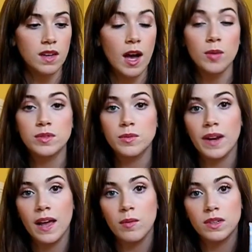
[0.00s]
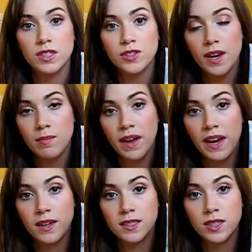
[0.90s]
helps when I want to straighten
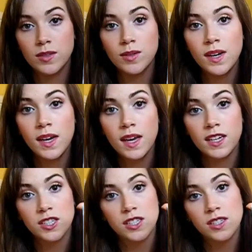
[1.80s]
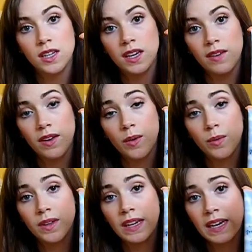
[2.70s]
my hair too. It's just going to give it a
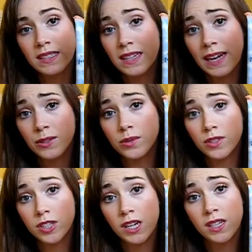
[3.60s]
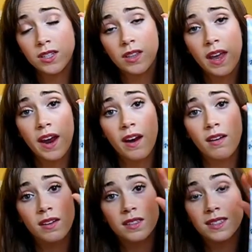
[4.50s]
really nice natural sheen to the
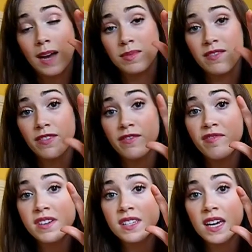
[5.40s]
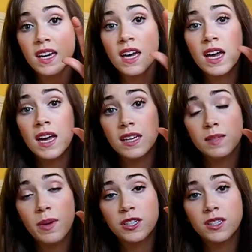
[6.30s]
hair, stops it from frizzing,
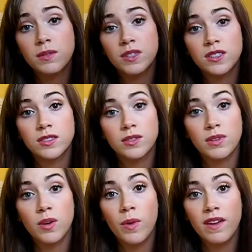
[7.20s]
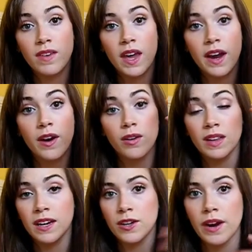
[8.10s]
especially when you're doing wavy hair or
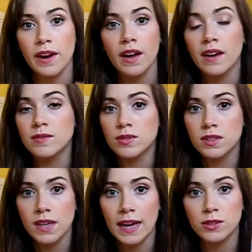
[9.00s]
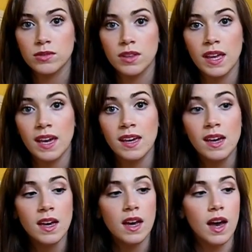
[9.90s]
letting your hair kind of do its natural thing.
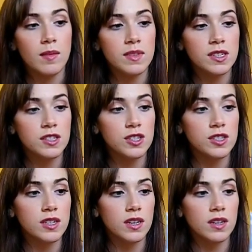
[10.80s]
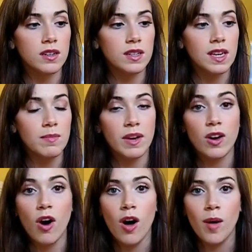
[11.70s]
This is just going to keep
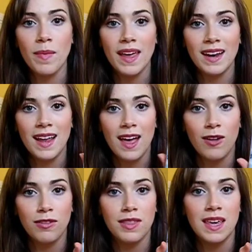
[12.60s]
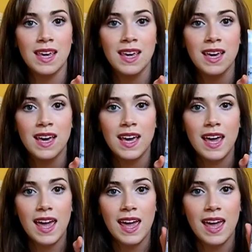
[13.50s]
it calm and healthy,
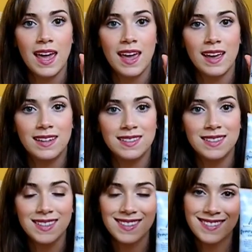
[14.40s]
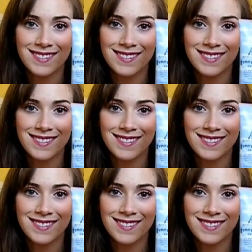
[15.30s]
and